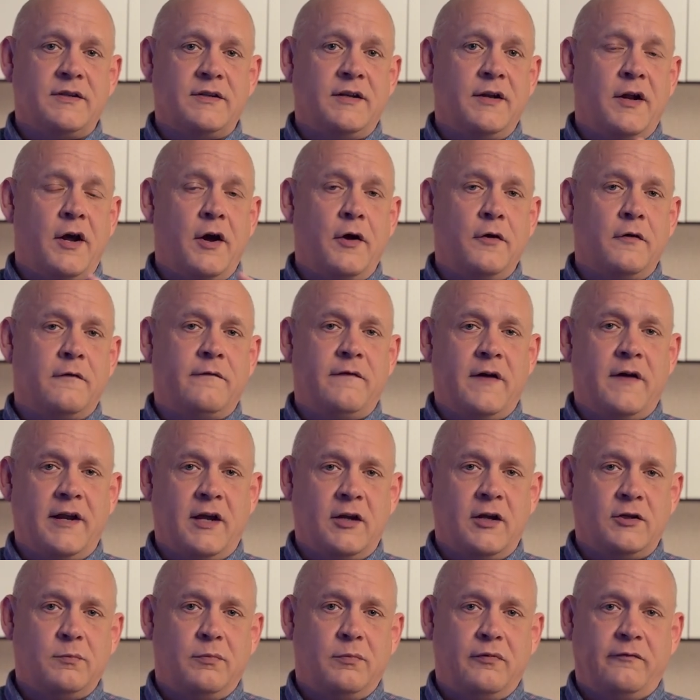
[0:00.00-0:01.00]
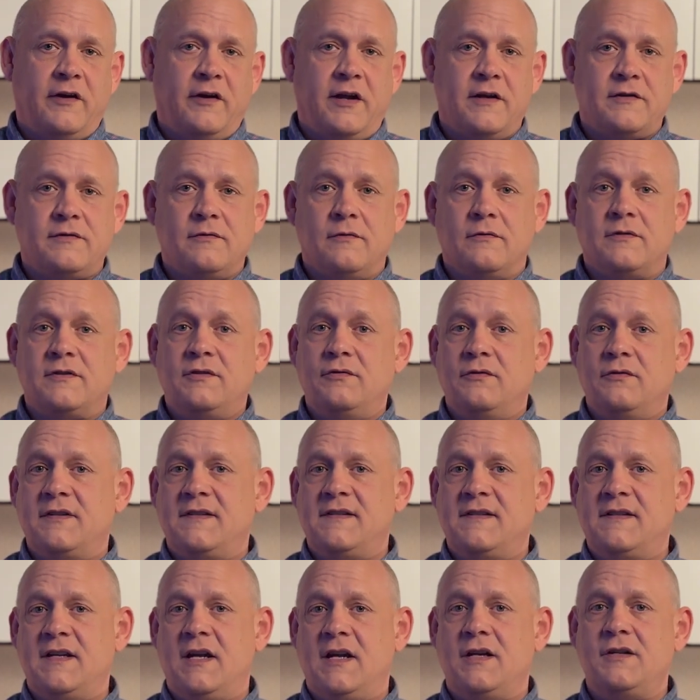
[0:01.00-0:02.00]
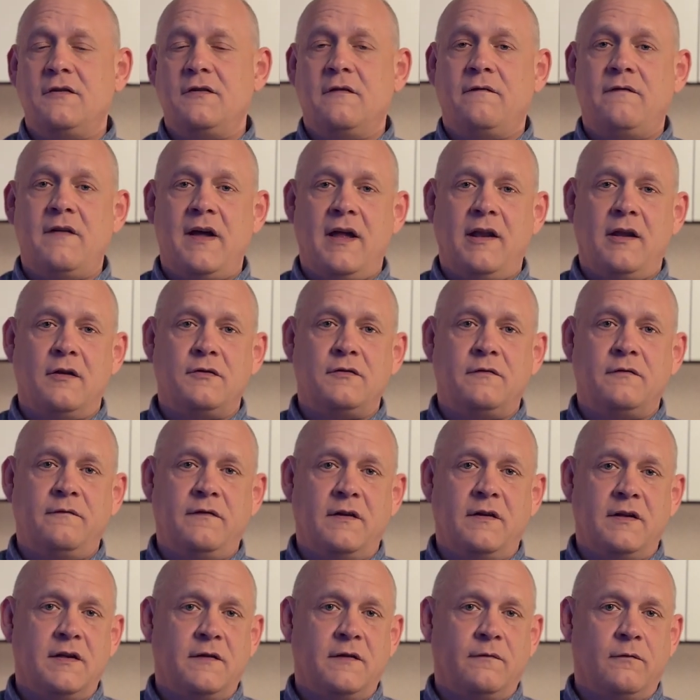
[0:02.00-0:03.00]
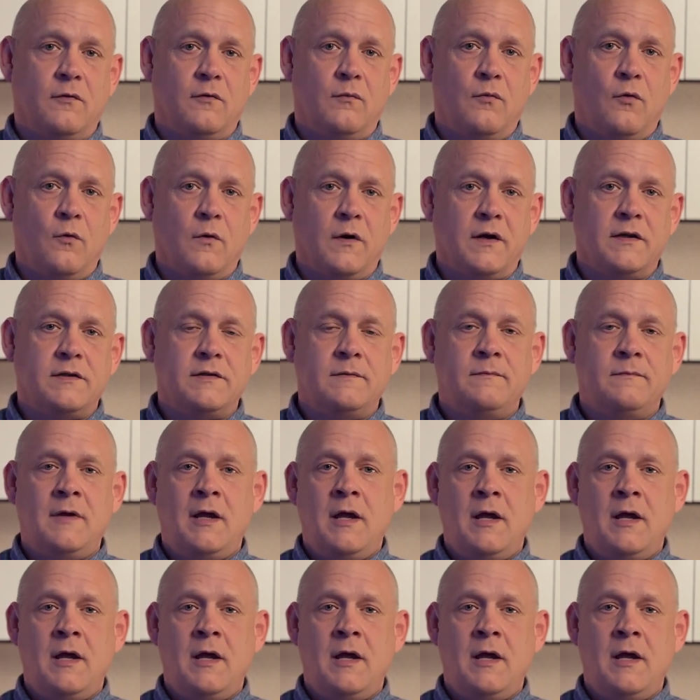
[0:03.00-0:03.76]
and other financial professionals to assess your financial fitness for a mortgage.